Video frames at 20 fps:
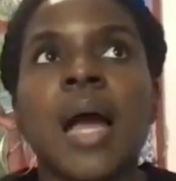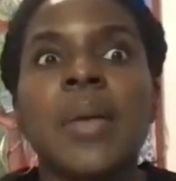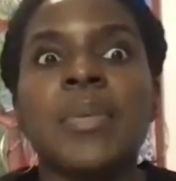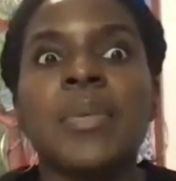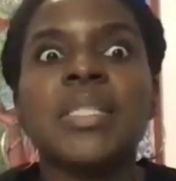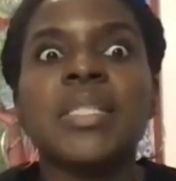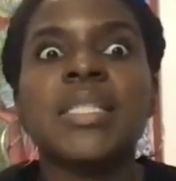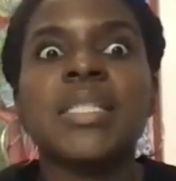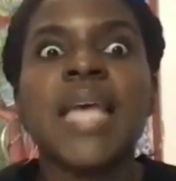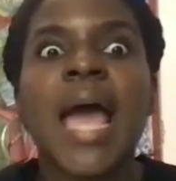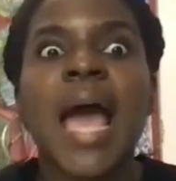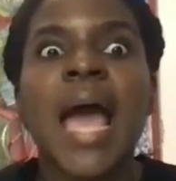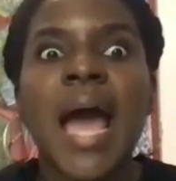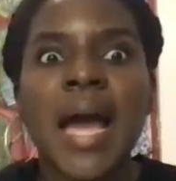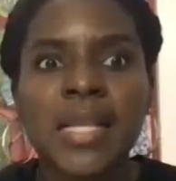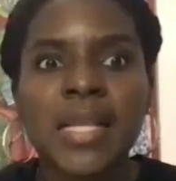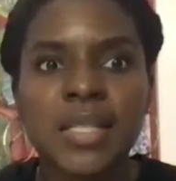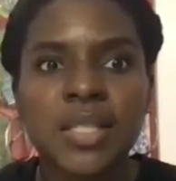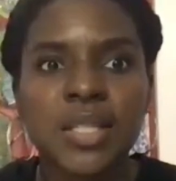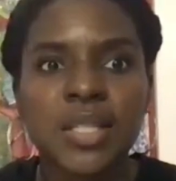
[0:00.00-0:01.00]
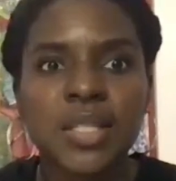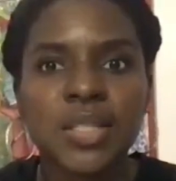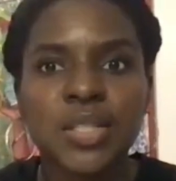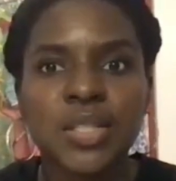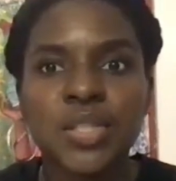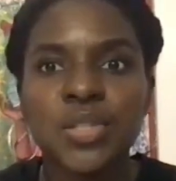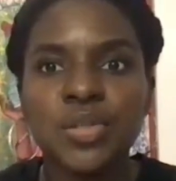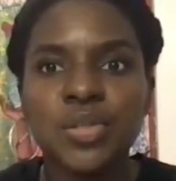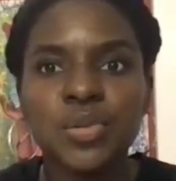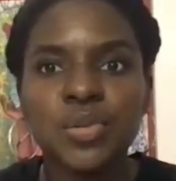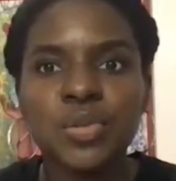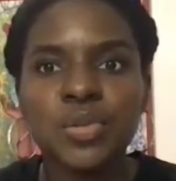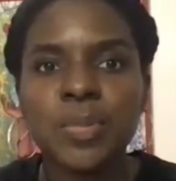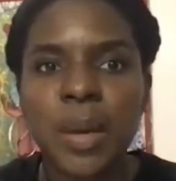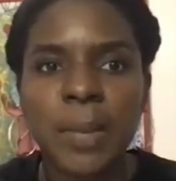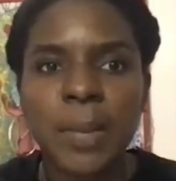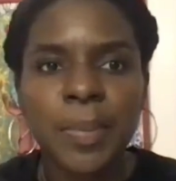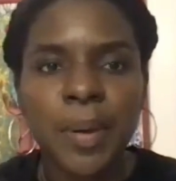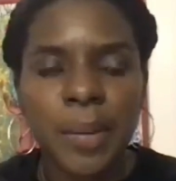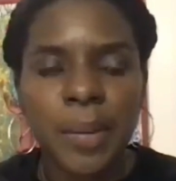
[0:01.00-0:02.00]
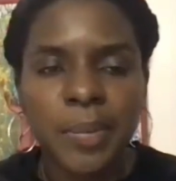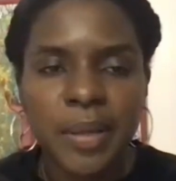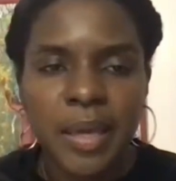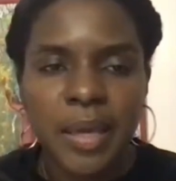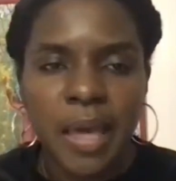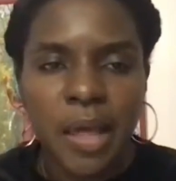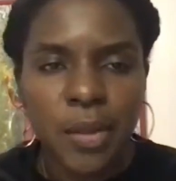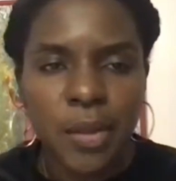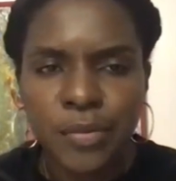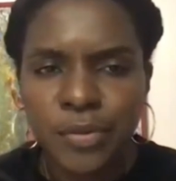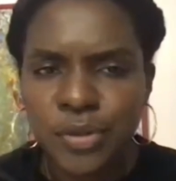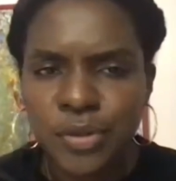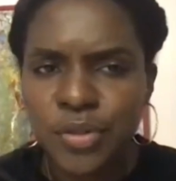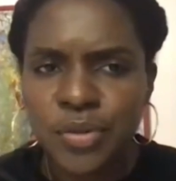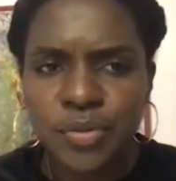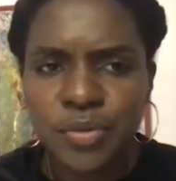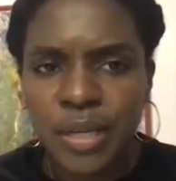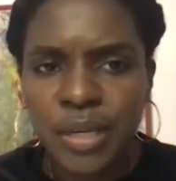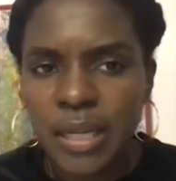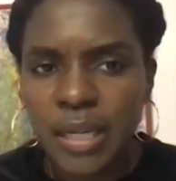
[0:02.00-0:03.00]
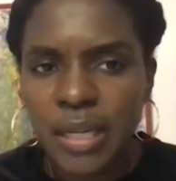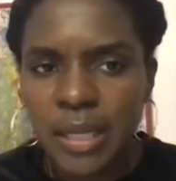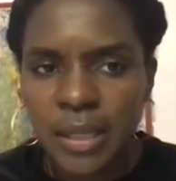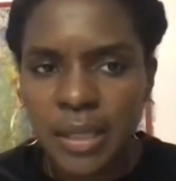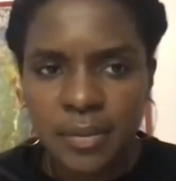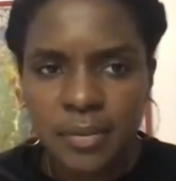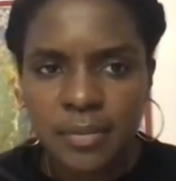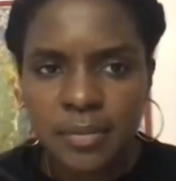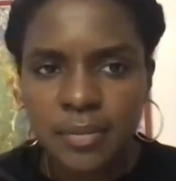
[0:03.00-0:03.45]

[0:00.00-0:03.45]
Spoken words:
I was tasked to use my public health degree